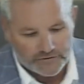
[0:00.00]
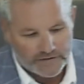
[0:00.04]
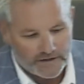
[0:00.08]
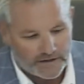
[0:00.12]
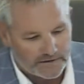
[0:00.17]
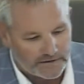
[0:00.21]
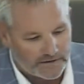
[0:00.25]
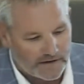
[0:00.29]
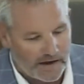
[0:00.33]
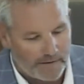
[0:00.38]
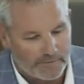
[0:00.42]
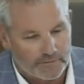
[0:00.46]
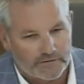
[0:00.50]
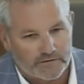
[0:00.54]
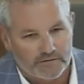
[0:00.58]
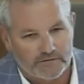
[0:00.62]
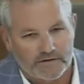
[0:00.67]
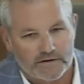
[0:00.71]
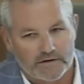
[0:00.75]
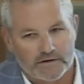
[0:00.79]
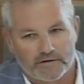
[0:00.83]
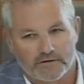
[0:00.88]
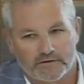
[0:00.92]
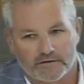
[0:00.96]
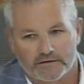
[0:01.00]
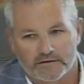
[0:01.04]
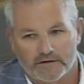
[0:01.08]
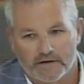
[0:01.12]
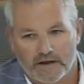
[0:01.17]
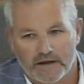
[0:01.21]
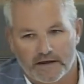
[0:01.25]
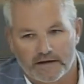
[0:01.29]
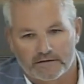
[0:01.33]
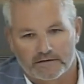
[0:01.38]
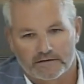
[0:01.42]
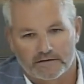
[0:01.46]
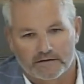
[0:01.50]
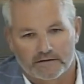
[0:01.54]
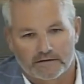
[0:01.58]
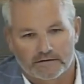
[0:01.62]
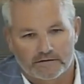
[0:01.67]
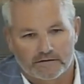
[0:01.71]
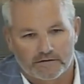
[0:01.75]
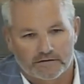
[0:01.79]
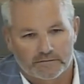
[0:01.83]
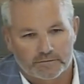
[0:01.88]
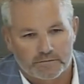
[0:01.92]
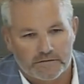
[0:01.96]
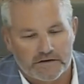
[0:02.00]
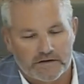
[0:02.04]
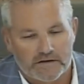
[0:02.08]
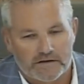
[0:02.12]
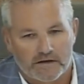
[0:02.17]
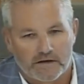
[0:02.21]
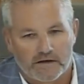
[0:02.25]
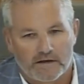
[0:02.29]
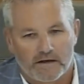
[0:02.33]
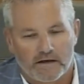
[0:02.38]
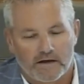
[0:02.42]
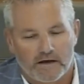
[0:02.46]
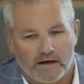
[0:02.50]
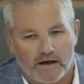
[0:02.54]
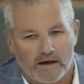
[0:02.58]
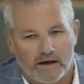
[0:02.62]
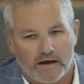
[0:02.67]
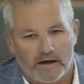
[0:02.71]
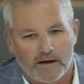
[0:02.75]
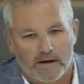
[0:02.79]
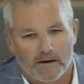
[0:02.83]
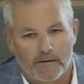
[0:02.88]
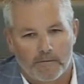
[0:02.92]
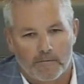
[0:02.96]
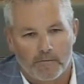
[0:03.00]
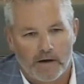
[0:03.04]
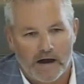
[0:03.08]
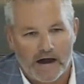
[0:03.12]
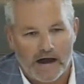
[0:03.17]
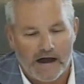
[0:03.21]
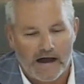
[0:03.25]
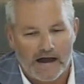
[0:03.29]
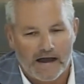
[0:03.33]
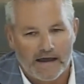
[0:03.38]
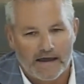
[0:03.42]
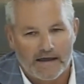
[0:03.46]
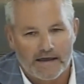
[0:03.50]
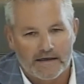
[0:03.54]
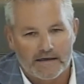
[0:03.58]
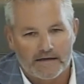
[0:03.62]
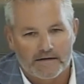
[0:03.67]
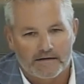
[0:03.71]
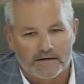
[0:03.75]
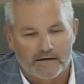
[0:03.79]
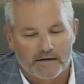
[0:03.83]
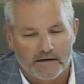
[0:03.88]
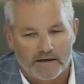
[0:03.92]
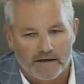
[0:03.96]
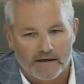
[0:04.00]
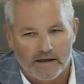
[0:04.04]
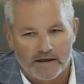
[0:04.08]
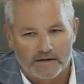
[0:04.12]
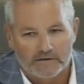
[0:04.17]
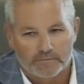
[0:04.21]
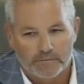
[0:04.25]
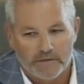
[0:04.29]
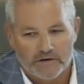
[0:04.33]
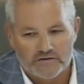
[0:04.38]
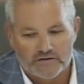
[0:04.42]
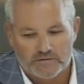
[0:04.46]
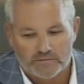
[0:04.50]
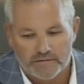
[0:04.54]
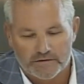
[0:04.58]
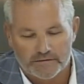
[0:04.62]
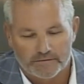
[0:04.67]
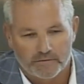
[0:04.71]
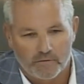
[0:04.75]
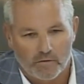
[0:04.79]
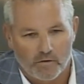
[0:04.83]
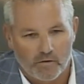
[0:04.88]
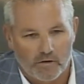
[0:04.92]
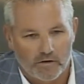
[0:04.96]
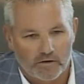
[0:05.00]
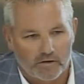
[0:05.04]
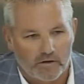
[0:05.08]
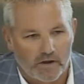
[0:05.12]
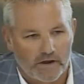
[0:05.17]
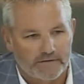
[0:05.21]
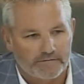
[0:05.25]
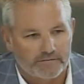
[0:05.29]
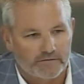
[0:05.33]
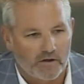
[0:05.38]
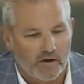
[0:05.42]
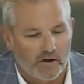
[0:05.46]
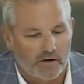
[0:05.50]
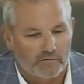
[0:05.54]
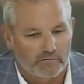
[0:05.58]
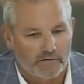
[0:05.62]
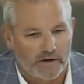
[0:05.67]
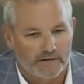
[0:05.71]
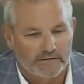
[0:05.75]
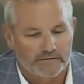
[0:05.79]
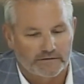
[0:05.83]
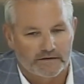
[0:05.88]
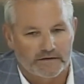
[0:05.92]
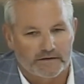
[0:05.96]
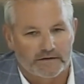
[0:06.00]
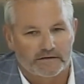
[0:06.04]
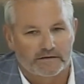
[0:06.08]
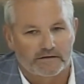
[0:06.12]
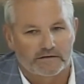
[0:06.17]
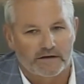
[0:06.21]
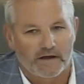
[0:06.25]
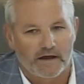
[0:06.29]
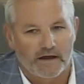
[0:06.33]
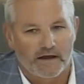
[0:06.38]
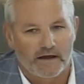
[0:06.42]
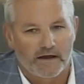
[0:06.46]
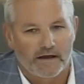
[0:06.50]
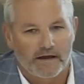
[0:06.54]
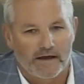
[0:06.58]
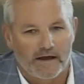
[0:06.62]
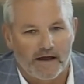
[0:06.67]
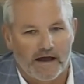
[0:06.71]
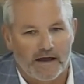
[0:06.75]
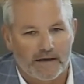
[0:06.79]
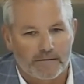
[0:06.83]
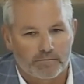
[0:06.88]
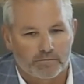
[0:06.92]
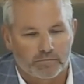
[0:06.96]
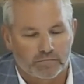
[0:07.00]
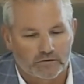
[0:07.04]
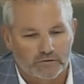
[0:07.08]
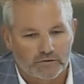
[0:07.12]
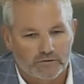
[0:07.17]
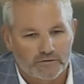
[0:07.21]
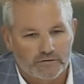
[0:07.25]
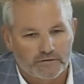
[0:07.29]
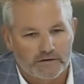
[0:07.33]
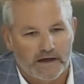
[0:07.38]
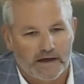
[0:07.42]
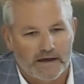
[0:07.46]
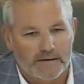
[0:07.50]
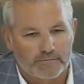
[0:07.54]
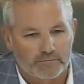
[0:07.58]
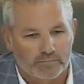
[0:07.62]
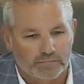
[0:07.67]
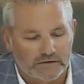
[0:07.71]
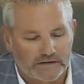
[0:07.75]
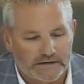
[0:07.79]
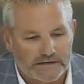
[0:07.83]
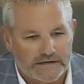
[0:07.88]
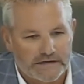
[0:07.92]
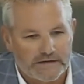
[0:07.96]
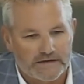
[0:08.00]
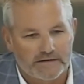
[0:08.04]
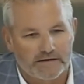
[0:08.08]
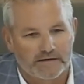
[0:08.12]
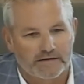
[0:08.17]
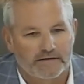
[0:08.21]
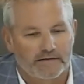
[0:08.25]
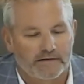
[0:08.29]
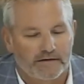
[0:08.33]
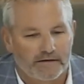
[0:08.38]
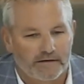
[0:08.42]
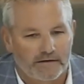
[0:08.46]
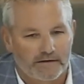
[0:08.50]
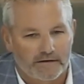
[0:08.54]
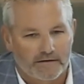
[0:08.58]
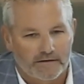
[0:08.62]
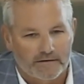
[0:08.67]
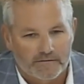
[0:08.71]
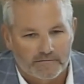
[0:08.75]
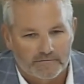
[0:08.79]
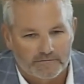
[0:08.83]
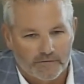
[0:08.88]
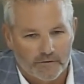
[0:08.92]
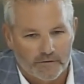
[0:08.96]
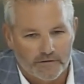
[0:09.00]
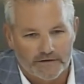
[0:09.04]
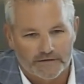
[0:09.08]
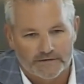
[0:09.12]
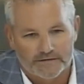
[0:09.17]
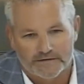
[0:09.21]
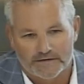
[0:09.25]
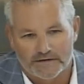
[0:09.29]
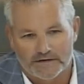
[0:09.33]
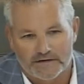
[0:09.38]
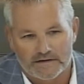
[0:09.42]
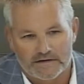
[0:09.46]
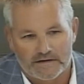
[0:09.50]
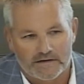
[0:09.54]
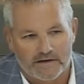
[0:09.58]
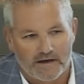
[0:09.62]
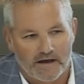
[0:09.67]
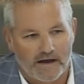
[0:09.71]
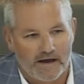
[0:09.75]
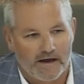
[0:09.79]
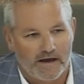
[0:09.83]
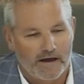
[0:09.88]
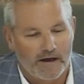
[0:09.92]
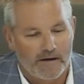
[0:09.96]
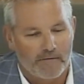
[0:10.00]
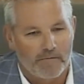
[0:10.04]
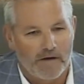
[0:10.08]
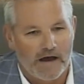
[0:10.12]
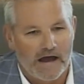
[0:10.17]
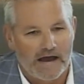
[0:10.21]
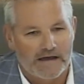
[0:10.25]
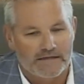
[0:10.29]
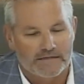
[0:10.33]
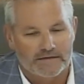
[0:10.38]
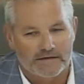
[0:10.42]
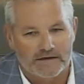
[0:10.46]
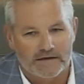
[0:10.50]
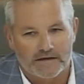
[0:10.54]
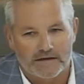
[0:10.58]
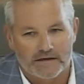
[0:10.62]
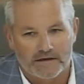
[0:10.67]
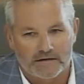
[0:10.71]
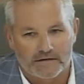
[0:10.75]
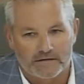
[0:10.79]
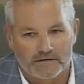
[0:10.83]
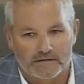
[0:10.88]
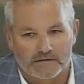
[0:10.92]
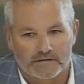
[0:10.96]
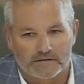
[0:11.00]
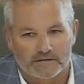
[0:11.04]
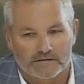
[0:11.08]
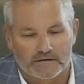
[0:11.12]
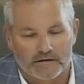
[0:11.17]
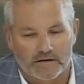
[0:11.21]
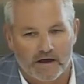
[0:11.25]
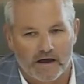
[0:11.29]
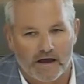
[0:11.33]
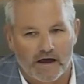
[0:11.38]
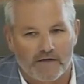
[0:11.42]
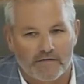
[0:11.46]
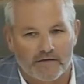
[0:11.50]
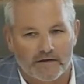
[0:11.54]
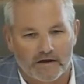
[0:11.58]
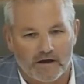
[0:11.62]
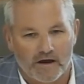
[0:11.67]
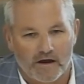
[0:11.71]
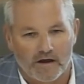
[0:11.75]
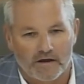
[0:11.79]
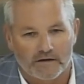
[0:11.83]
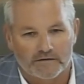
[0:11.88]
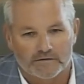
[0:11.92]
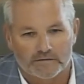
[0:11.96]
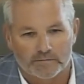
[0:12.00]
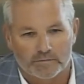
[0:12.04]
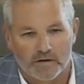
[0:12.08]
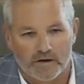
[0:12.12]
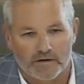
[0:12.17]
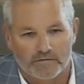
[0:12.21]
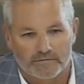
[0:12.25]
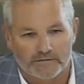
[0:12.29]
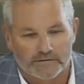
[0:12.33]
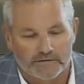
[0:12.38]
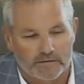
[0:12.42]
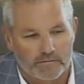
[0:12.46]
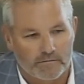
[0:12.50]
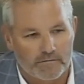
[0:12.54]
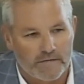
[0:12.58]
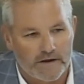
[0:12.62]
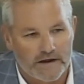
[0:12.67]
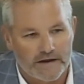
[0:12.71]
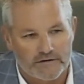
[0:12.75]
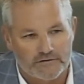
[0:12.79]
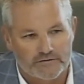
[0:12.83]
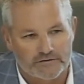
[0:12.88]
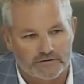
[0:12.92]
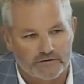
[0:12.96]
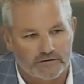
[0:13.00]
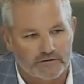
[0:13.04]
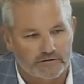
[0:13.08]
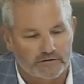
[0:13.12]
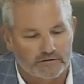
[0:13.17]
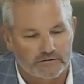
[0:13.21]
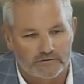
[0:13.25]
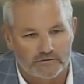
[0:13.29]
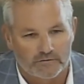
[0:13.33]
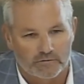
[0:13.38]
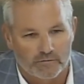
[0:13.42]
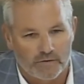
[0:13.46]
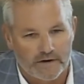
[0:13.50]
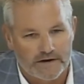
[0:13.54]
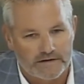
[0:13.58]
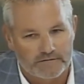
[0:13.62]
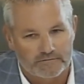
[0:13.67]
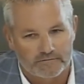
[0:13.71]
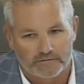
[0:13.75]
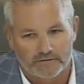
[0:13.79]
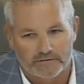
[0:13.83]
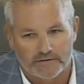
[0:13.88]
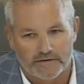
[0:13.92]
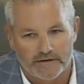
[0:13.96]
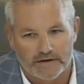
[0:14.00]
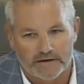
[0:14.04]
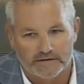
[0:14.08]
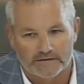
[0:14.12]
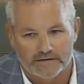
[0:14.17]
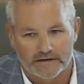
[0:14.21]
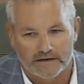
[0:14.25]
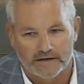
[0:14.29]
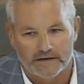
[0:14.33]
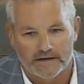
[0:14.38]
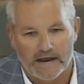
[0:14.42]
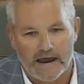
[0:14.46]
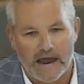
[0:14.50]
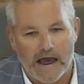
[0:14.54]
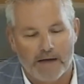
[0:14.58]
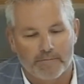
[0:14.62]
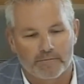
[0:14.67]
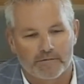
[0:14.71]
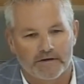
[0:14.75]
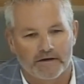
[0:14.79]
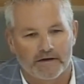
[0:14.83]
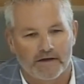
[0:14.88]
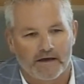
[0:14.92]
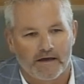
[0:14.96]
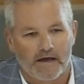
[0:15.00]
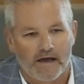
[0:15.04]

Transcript: the opportunity here today to speak. As mentioned before, a lifelong resident. I bleed for this city. I think it is on the cusp of some major great things that can happen.